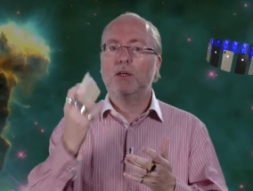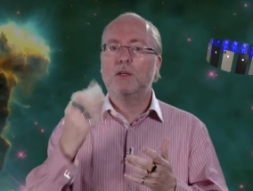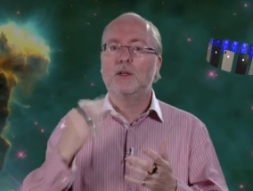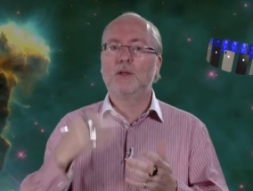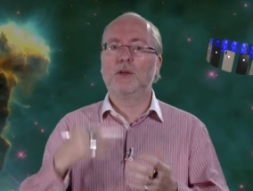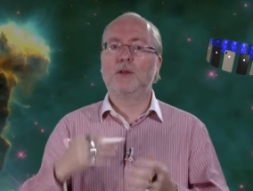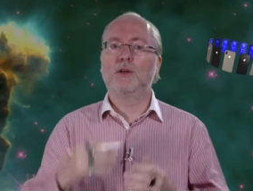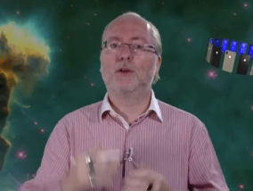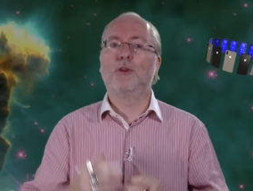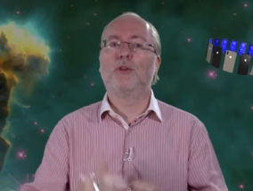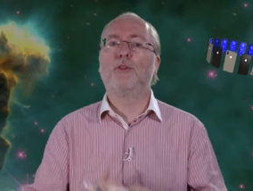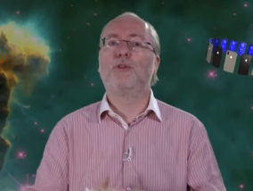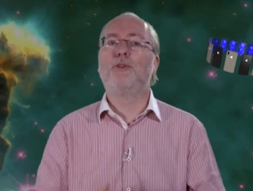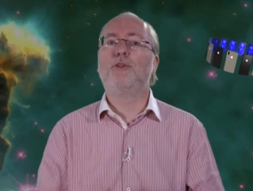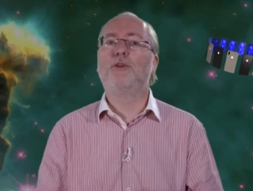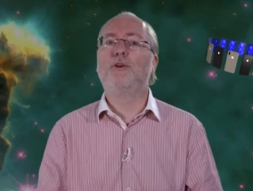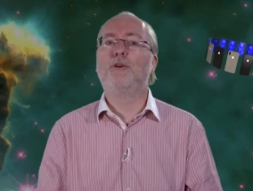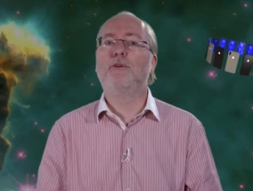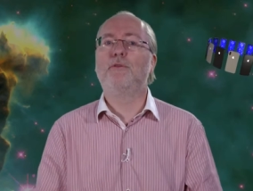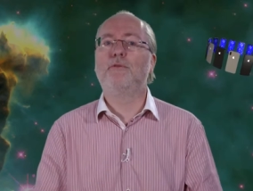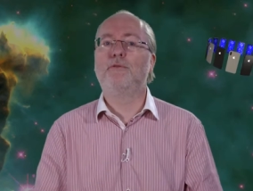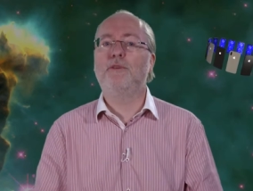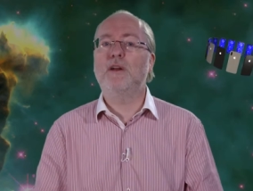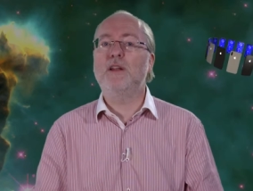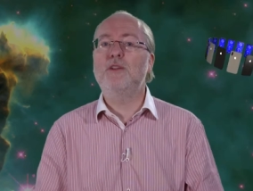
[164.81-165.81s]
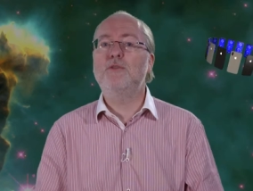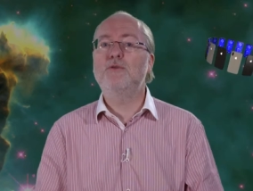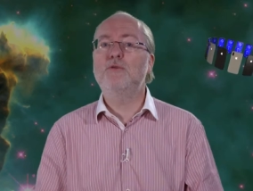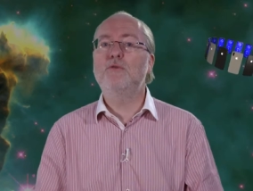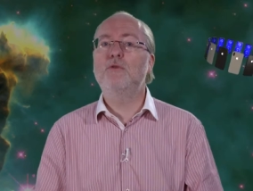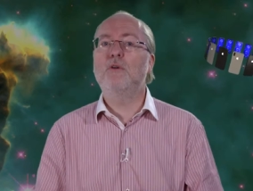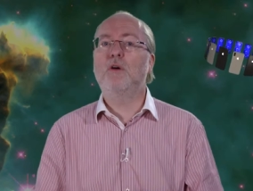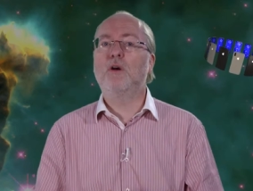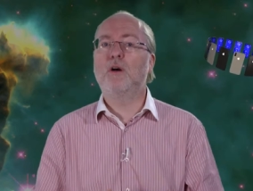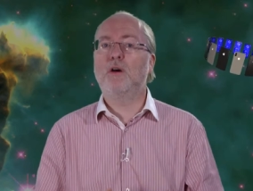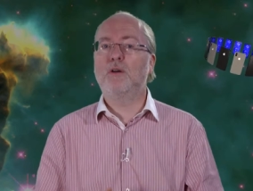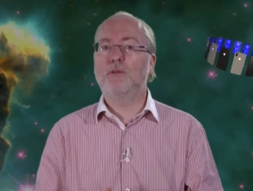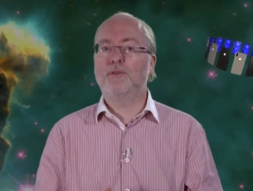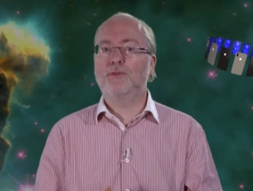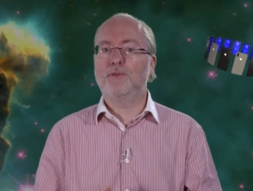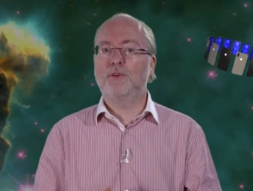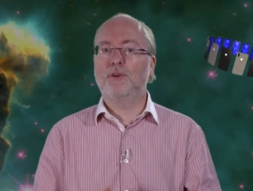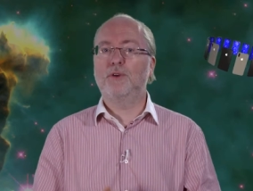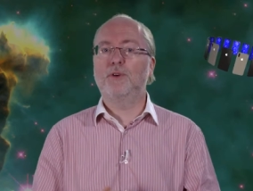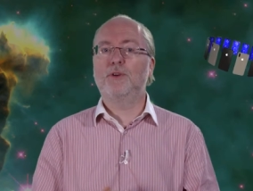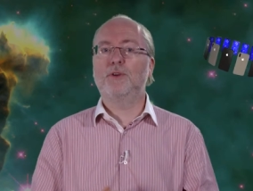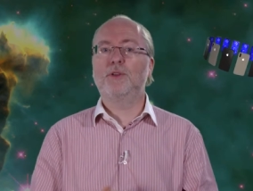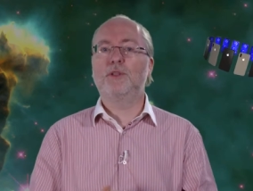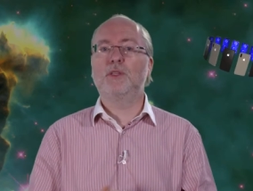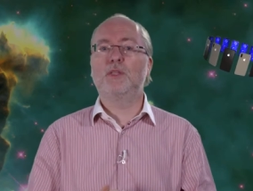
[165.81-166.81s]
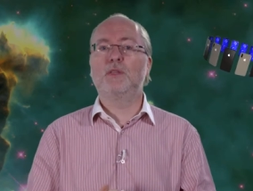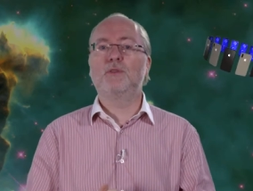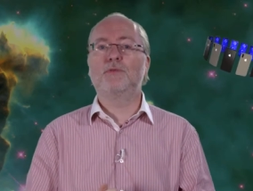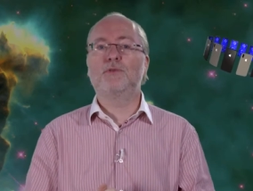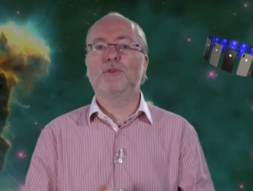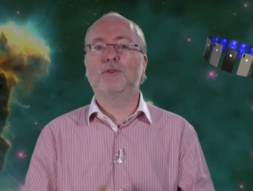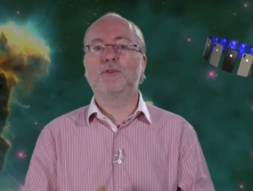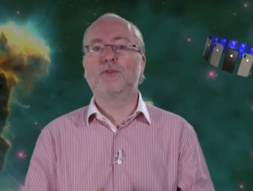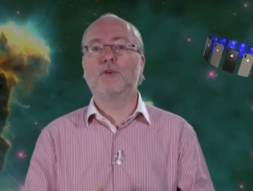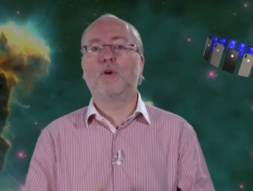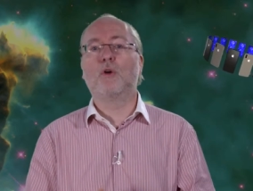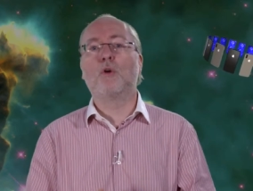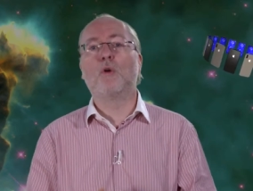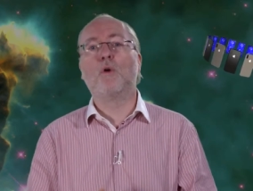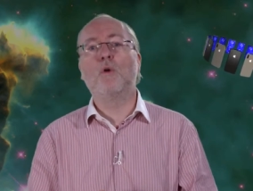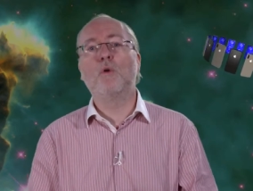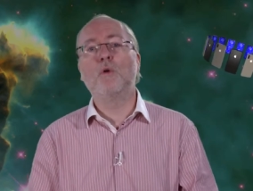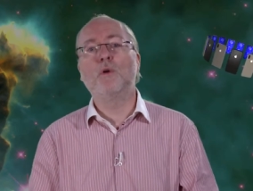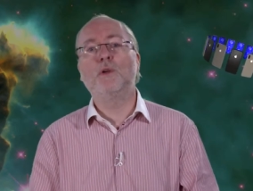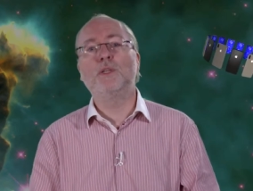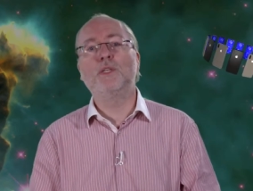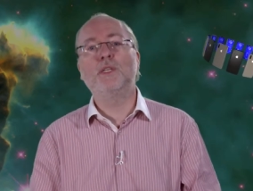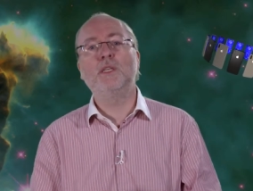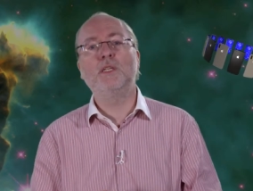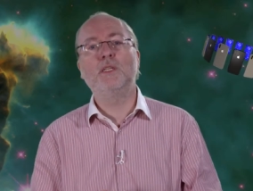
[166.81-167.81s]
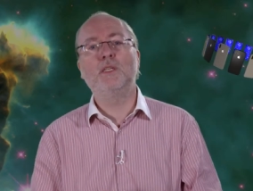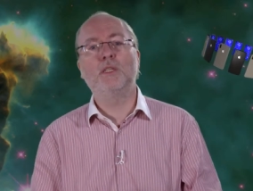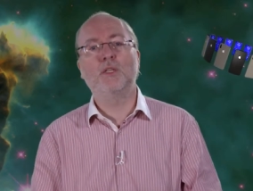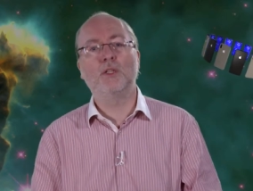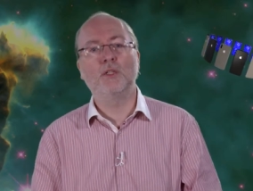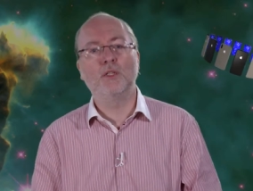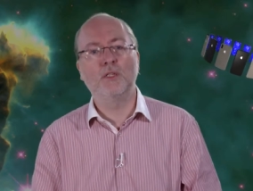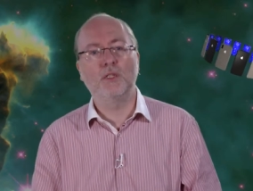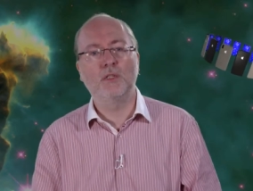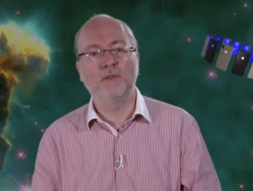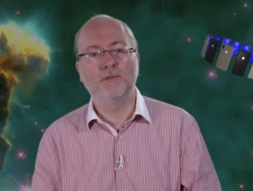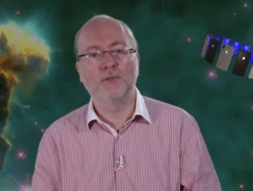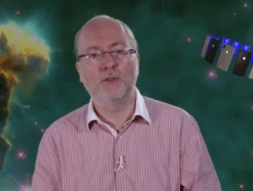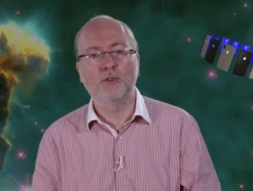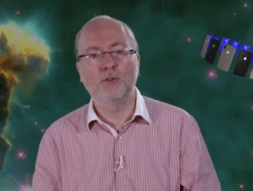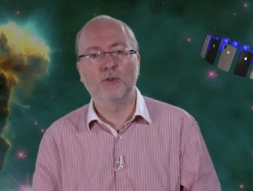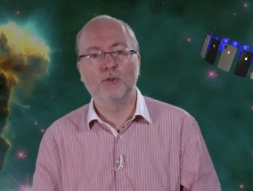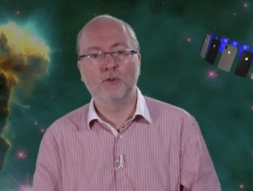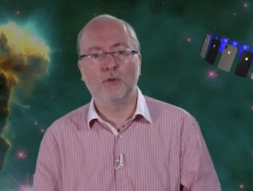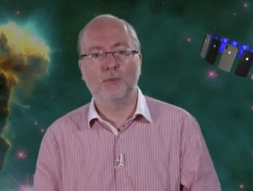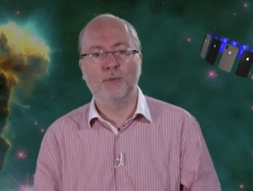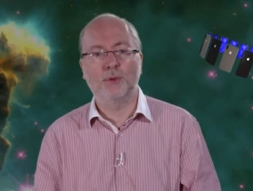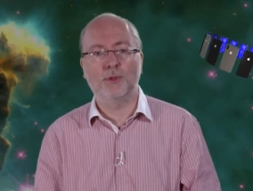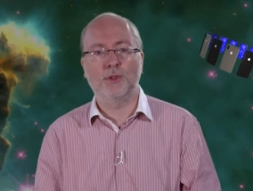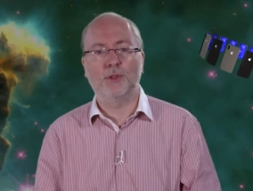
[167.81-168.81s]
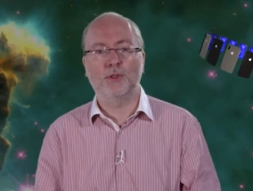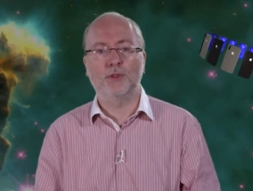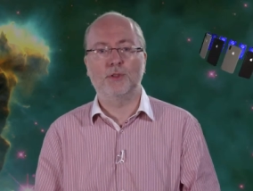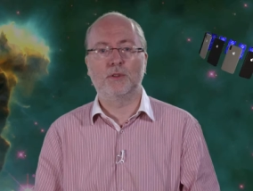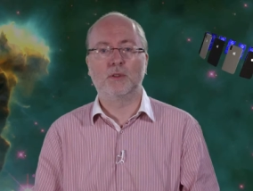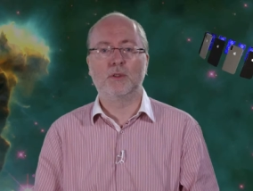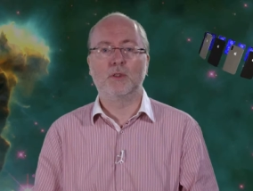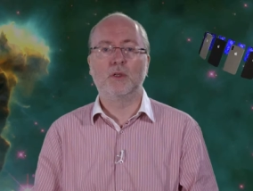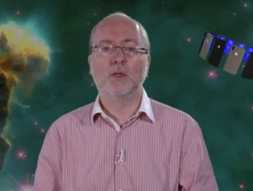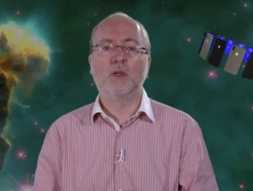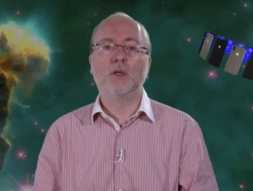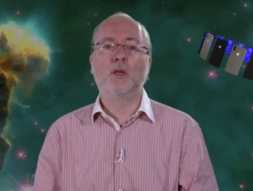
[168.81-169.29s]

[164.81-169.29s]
uh, the value of a given row in a given component.